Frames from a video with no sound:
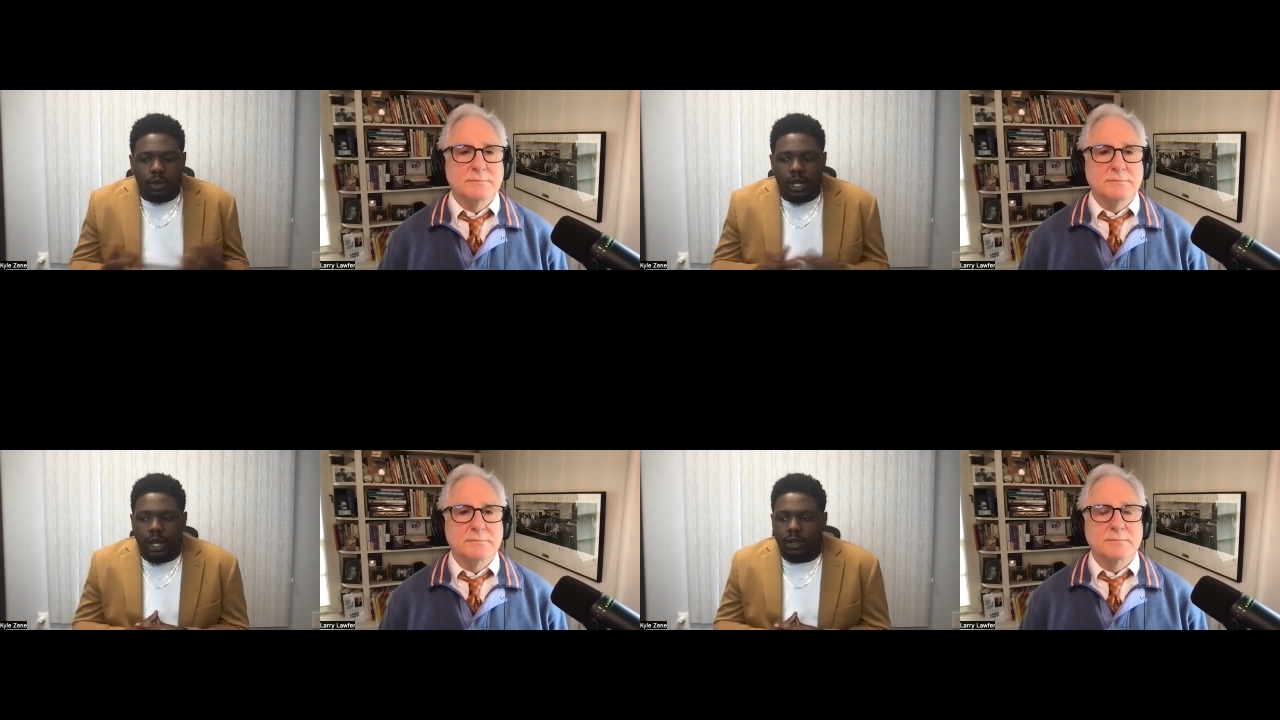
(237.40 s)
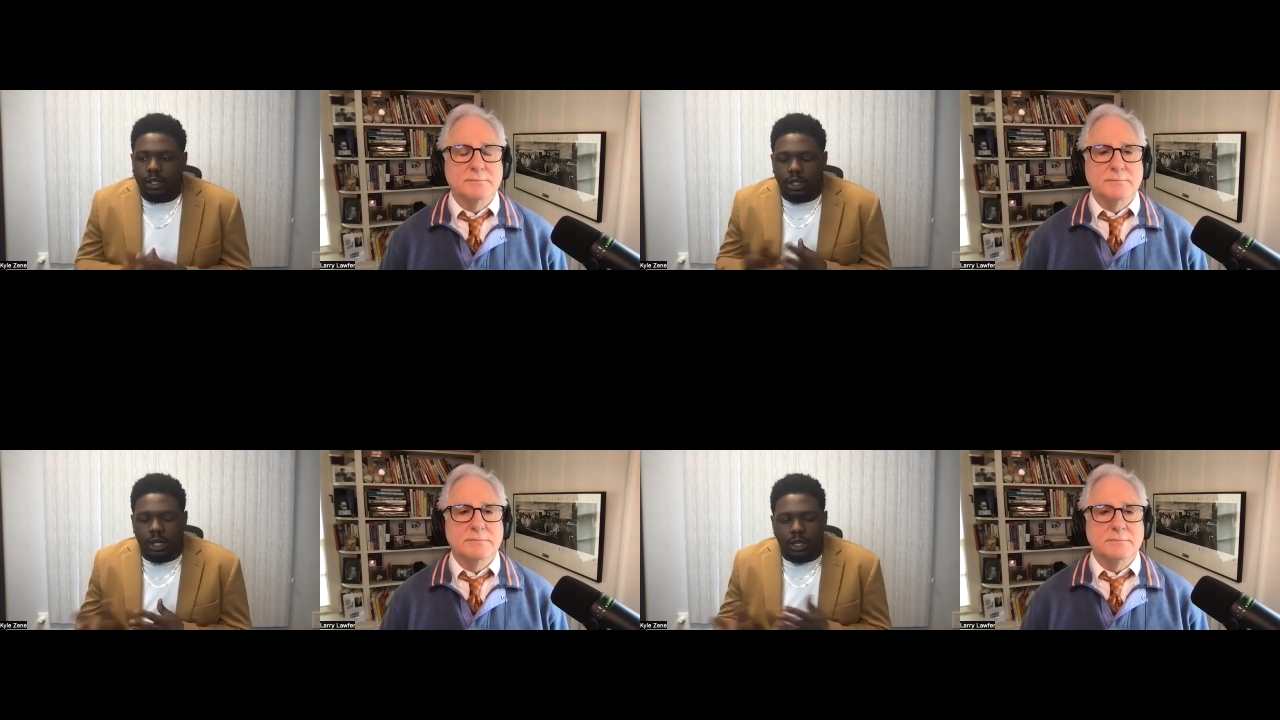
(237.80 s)
Speaker 1: there
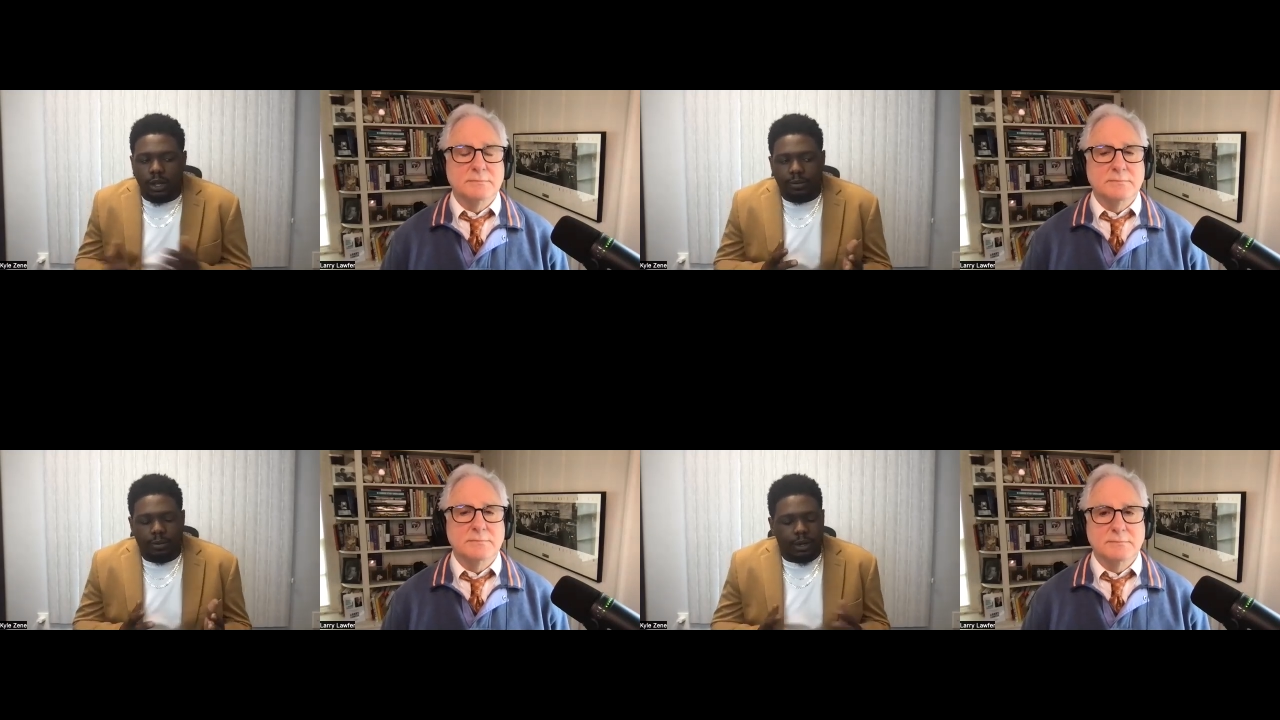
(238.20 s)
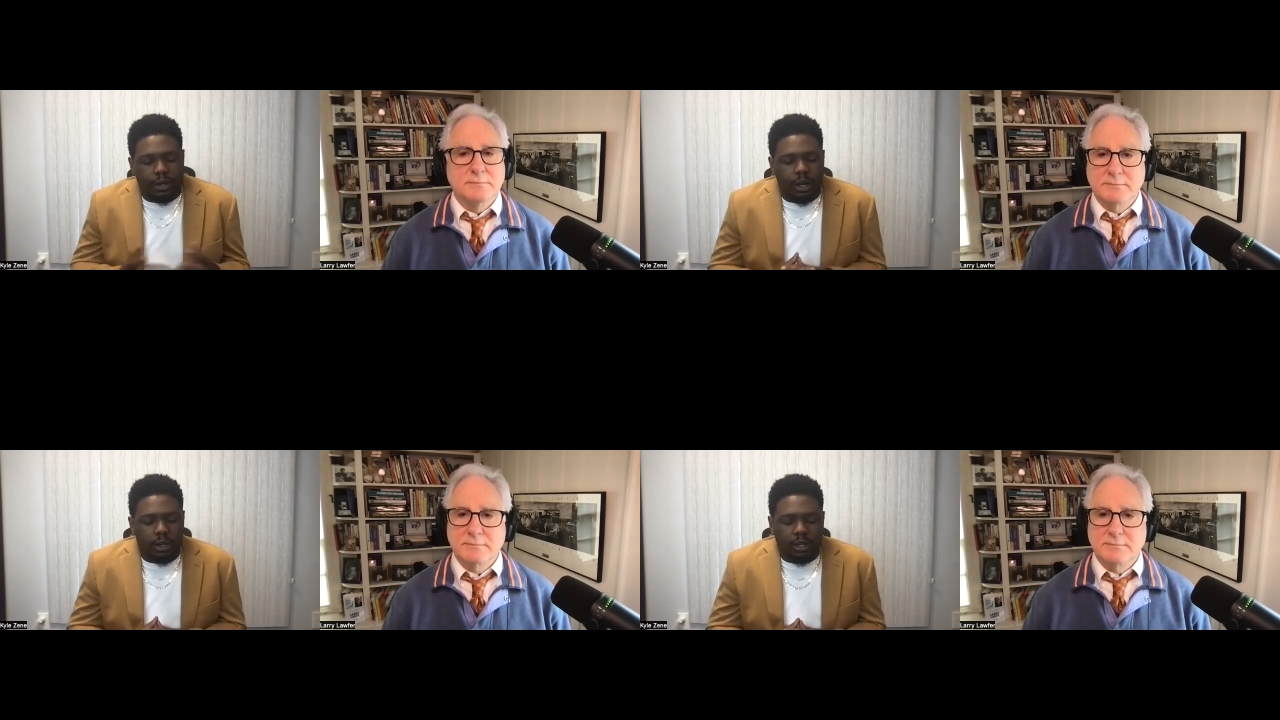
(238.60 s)
just in different
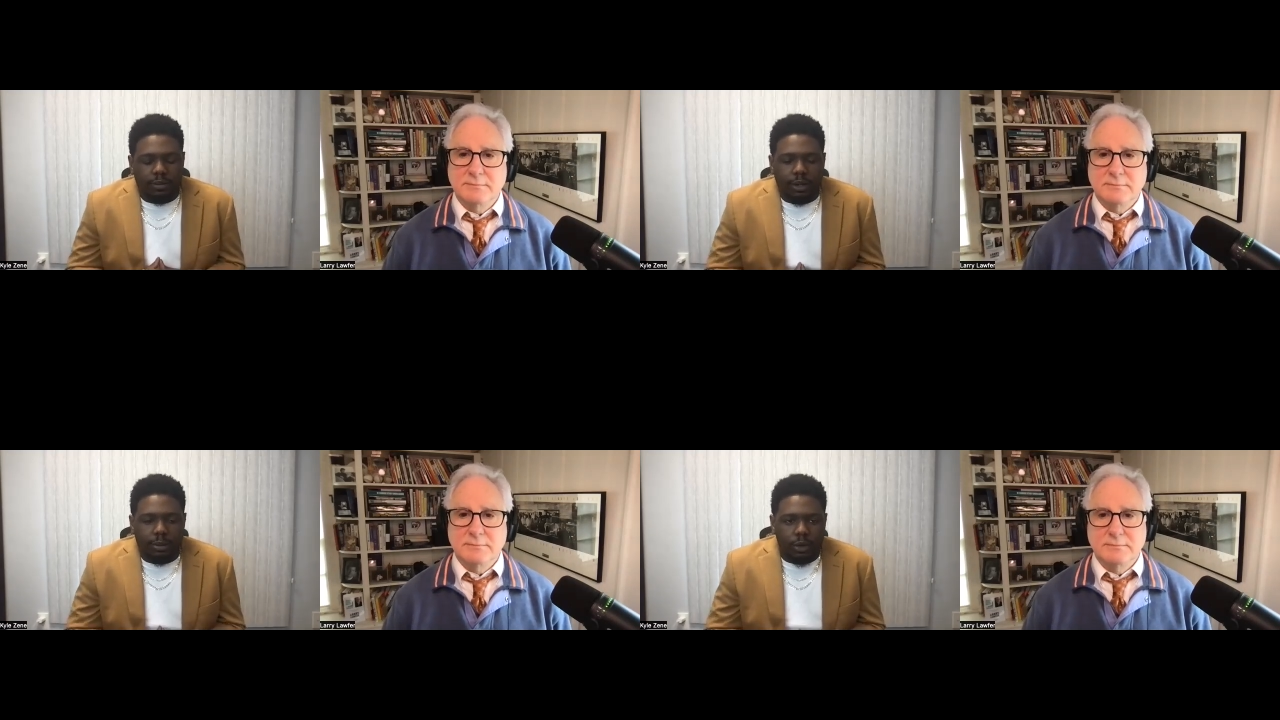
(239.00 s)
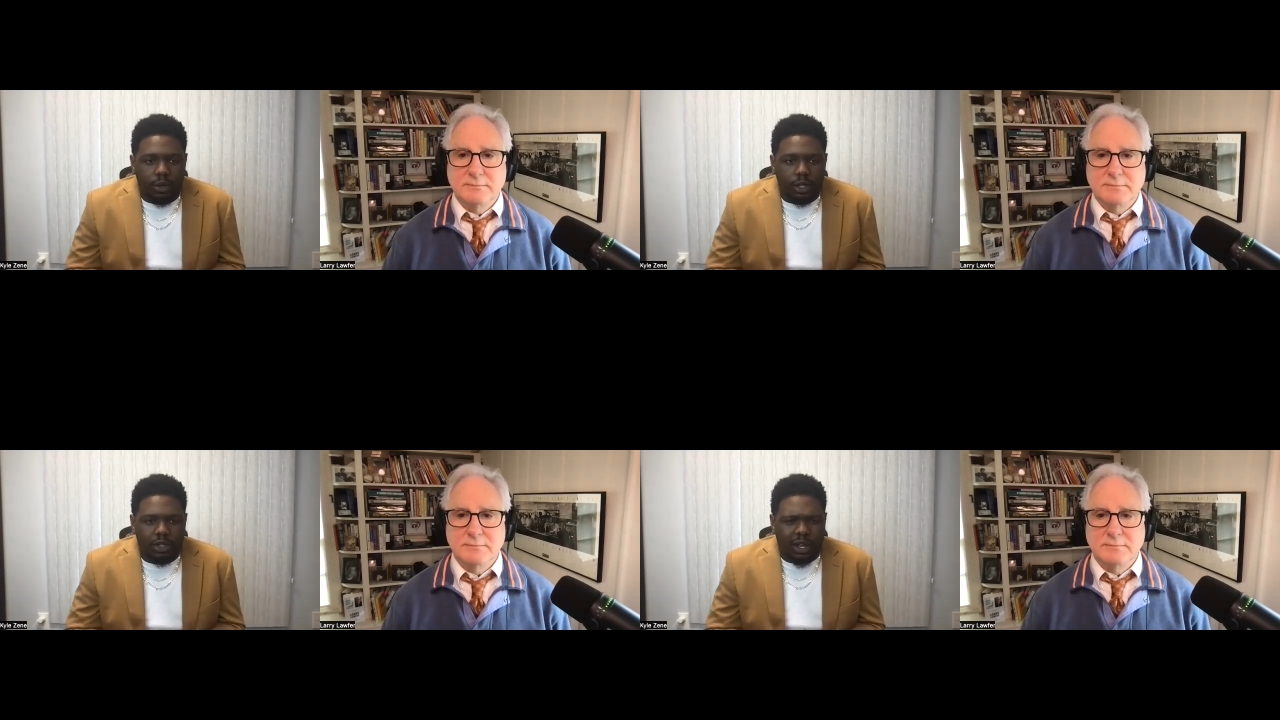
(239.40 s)
uh, different
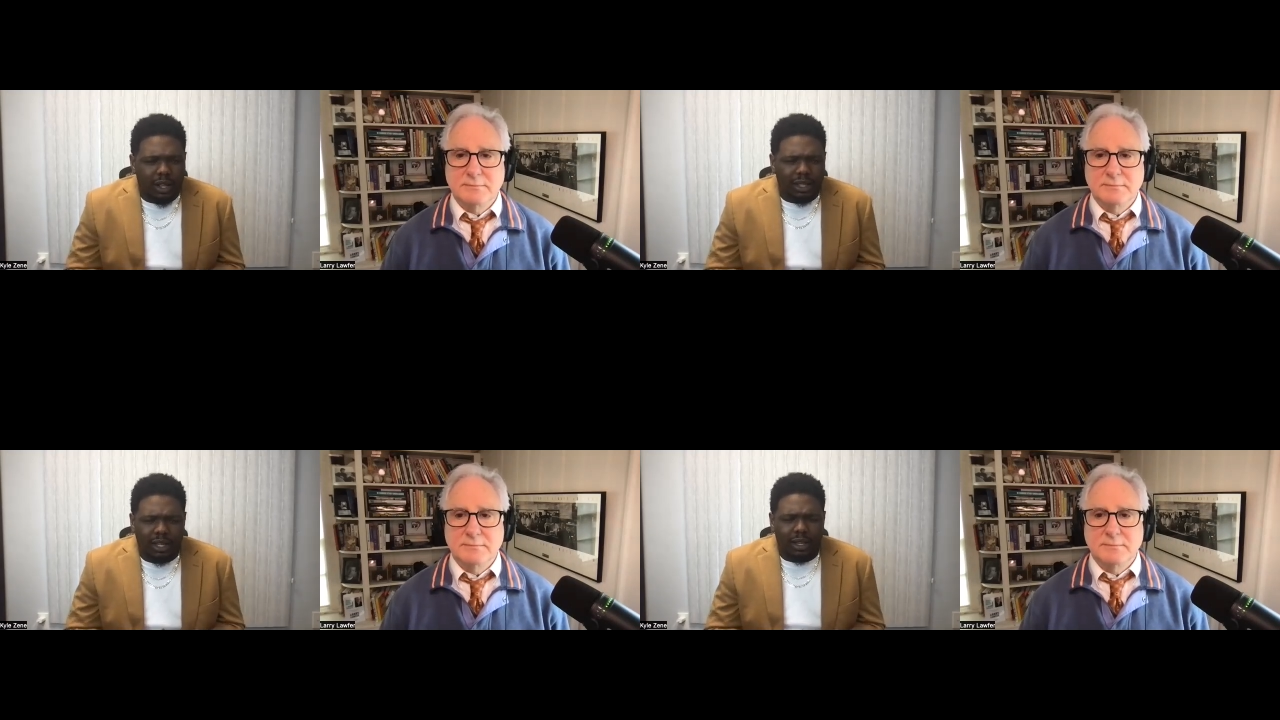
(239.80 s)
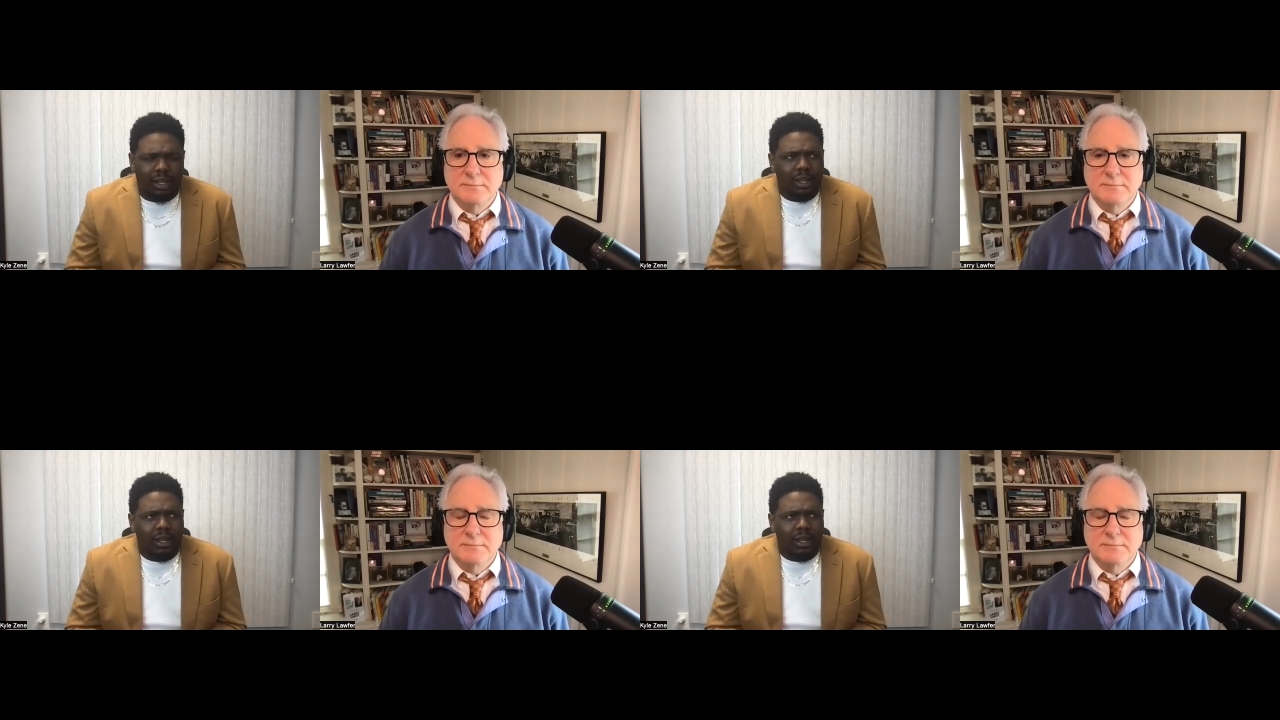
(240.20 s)
communities. So the